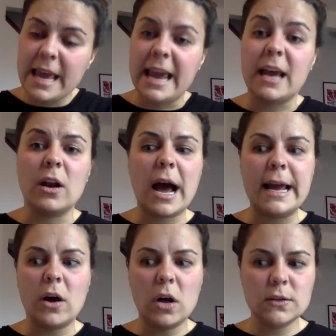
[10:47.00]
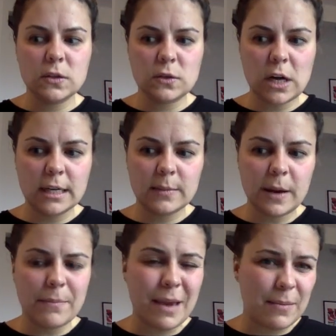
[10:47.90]
And I also talked
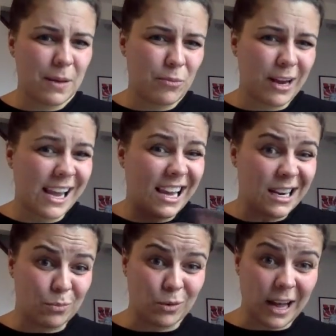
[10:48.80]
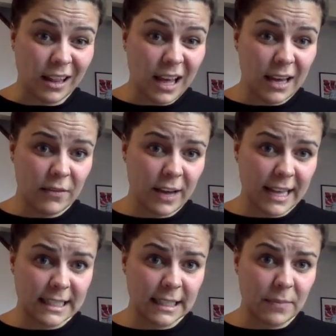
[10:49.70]
about maybe bringing an umbrella if I
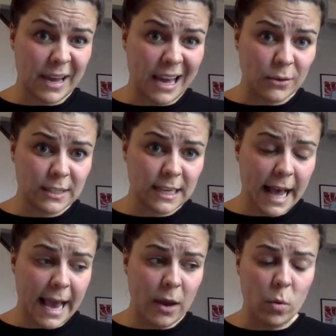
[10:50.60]
had to leave my house today,